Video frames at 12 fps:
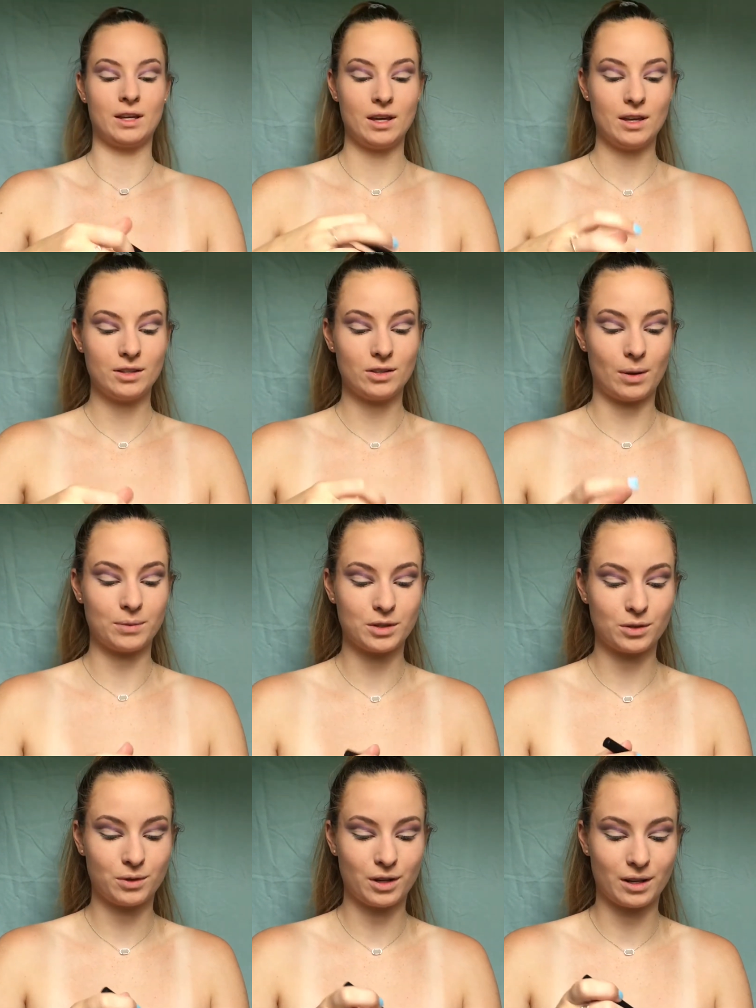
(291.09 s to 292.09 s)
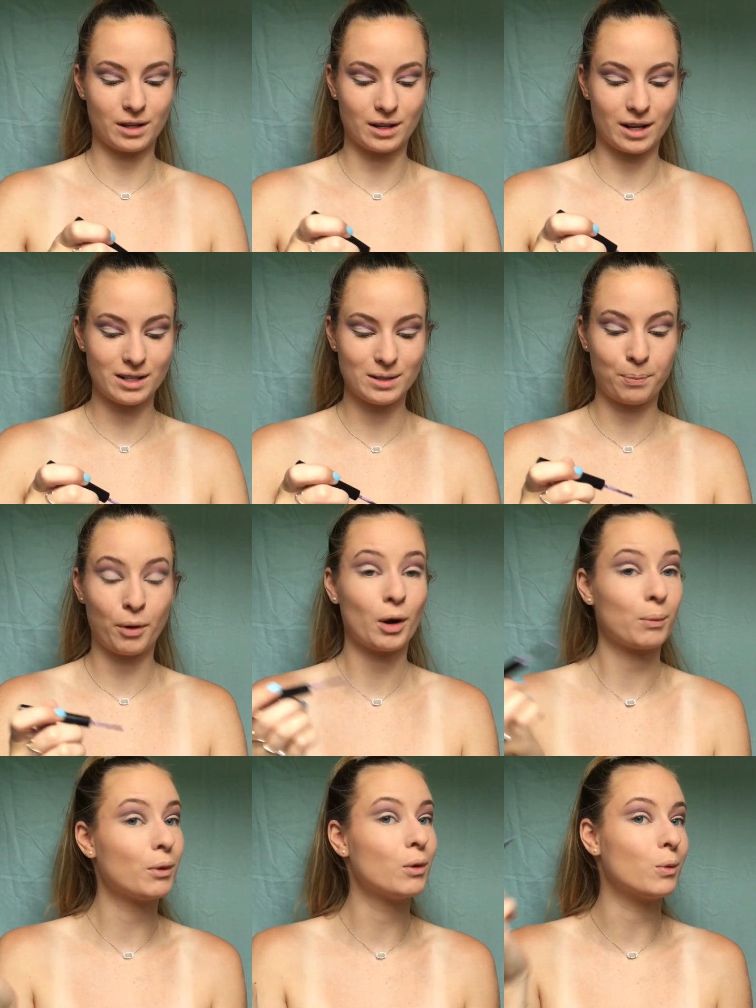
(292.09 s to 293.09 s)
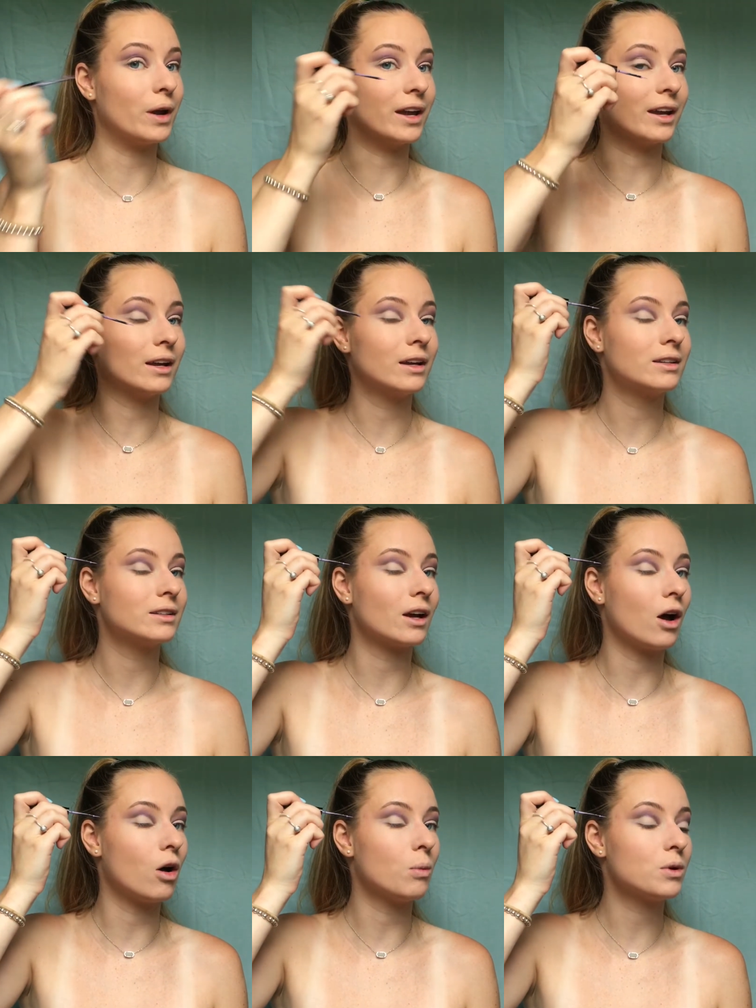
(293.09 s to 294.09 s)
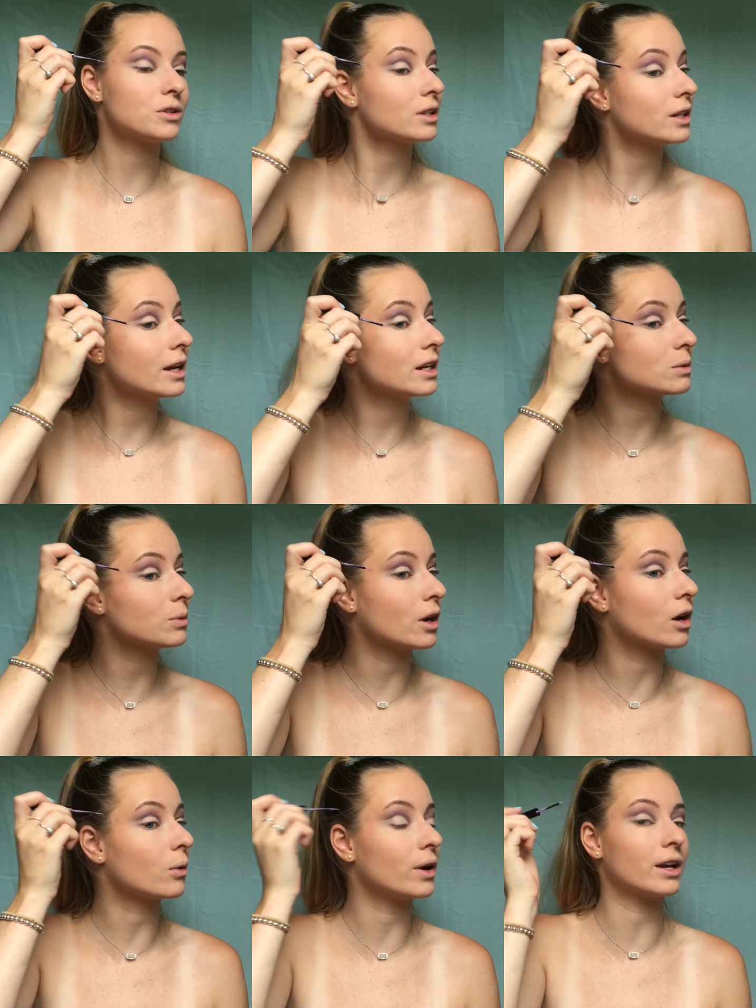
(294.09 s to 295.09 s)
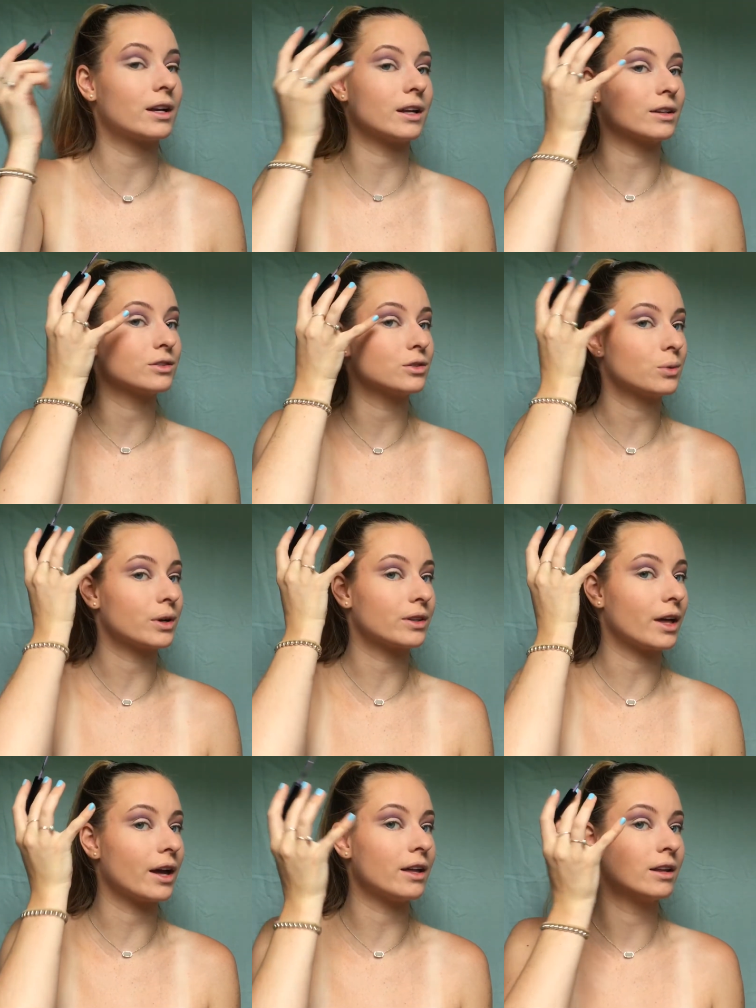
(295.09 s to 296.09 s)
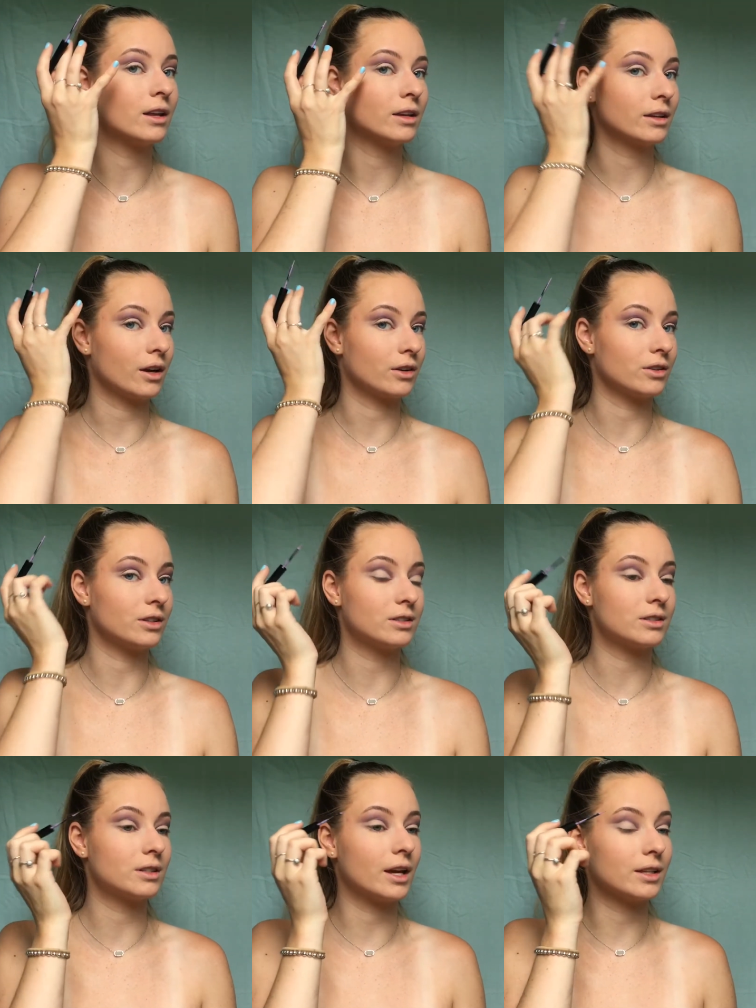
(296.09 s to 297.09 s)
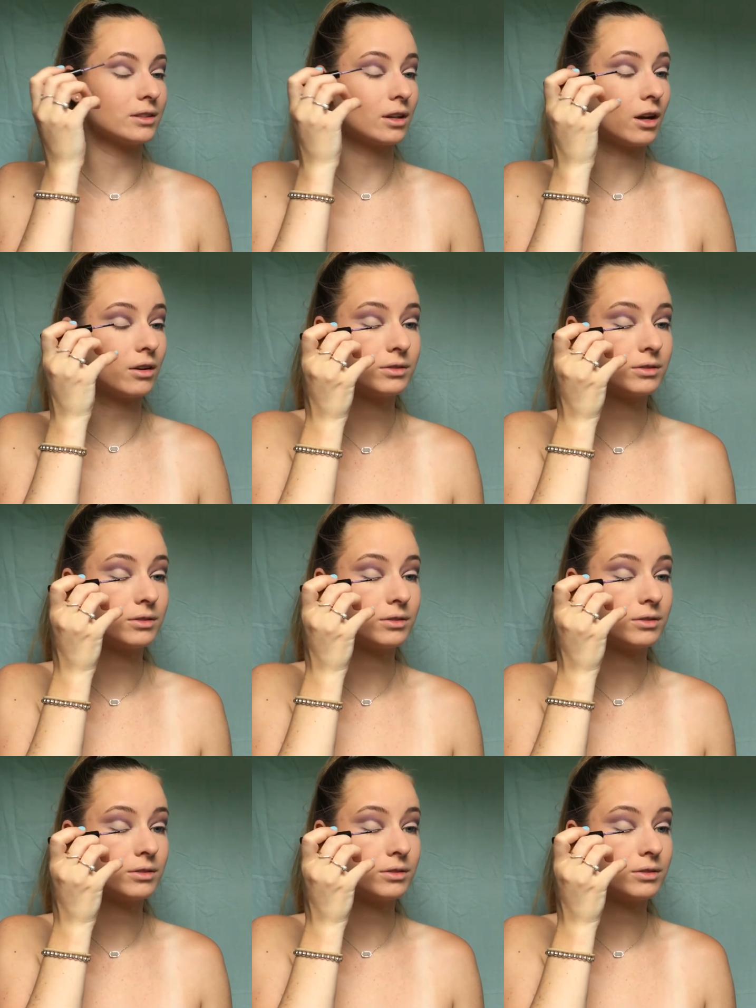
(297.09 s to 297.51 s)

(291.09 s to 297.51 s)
So I'm just creating a nice purple wing to almost connect, but not quite connect to where that cut crease ends off.